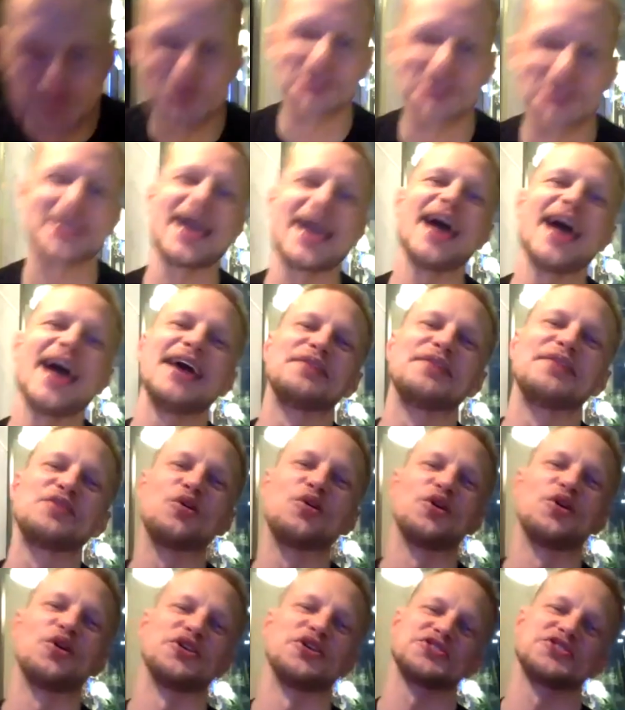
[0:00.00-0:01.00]
with a K, of
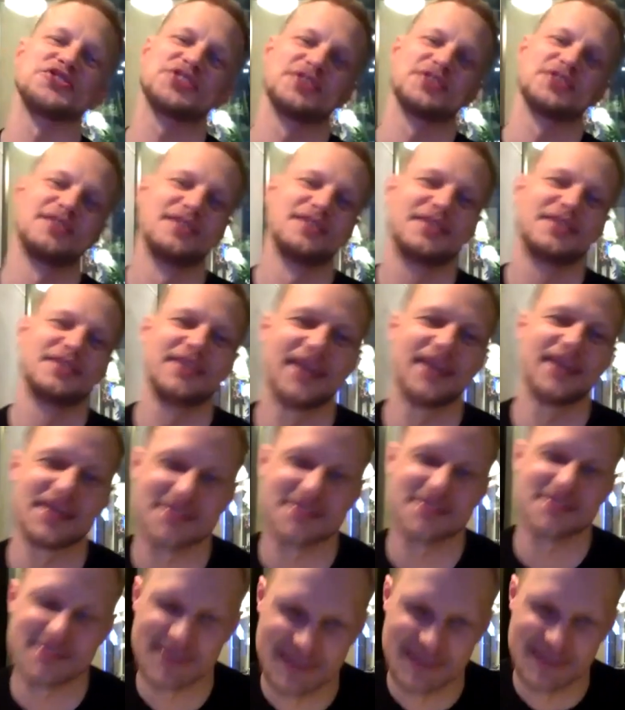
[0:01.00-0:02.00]
course.
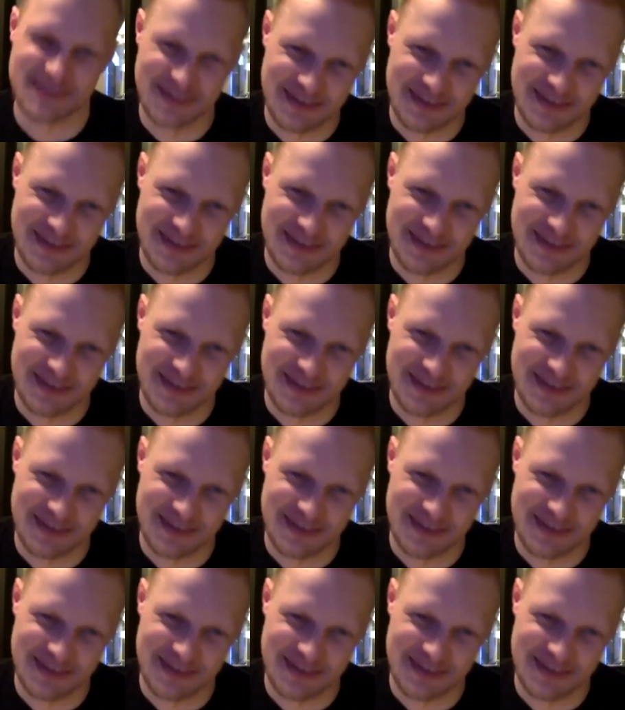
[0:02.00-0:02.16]
Yes.